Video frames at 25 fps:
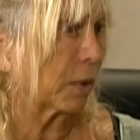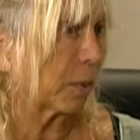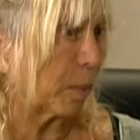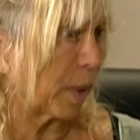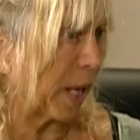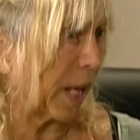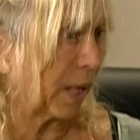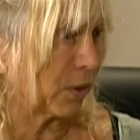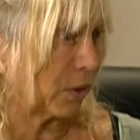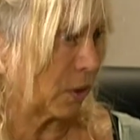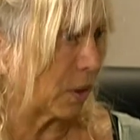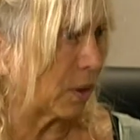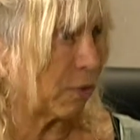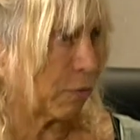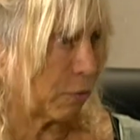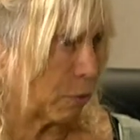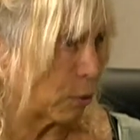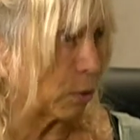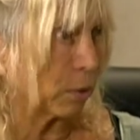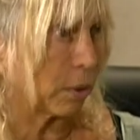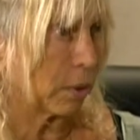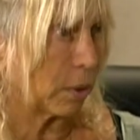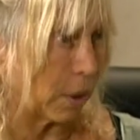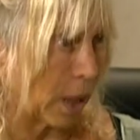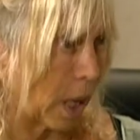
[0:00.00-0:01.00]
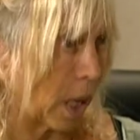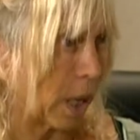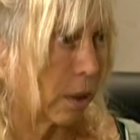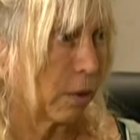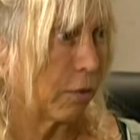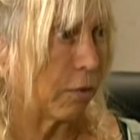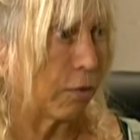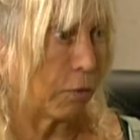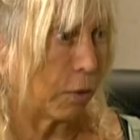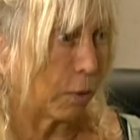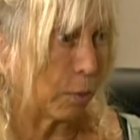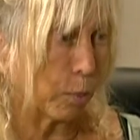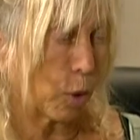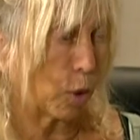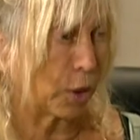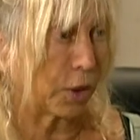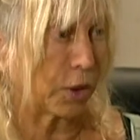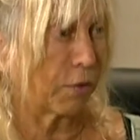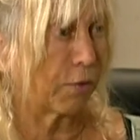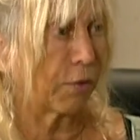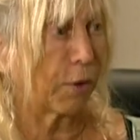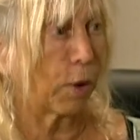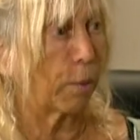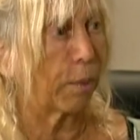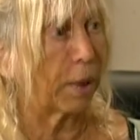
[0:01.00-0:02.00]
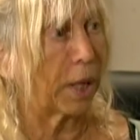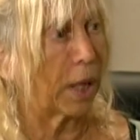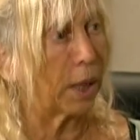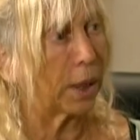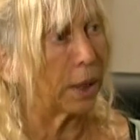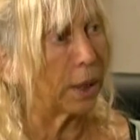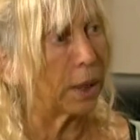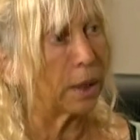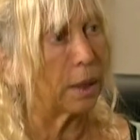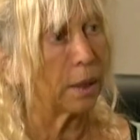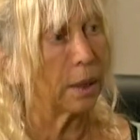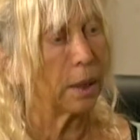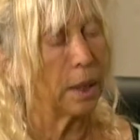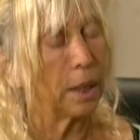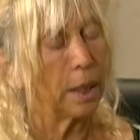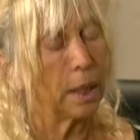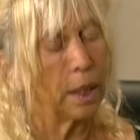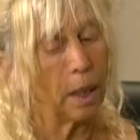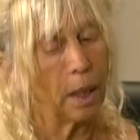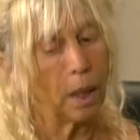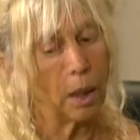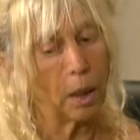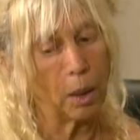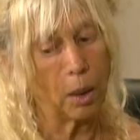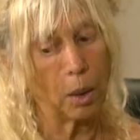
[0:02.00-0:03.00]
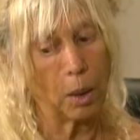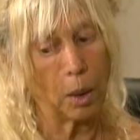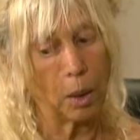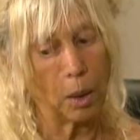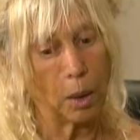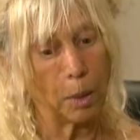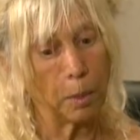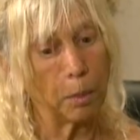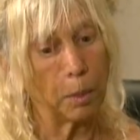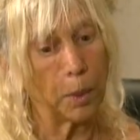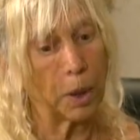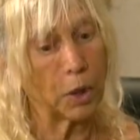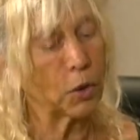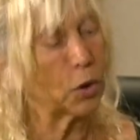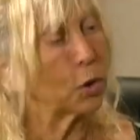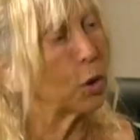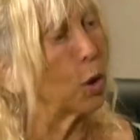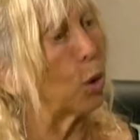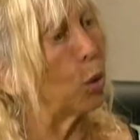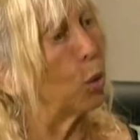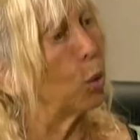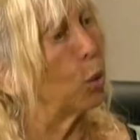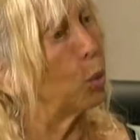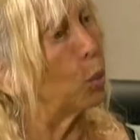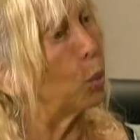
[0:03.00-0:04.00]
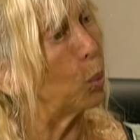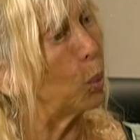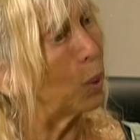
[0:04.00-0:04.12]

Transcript: capacity for a lot of the parts of our body. So